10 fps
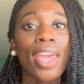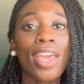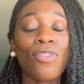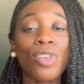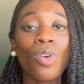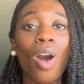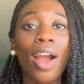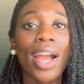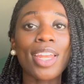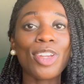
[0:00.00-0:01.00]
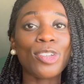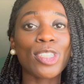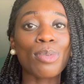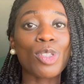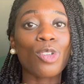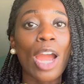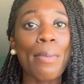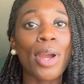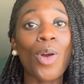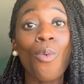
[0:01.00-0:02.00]
If you are a new
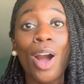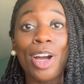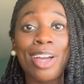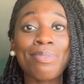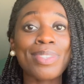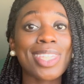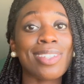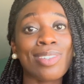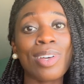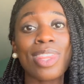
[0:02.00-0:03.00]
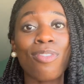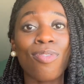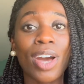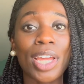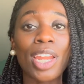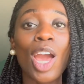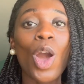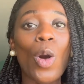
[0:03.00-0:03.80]
subscriber, welcome to the fun.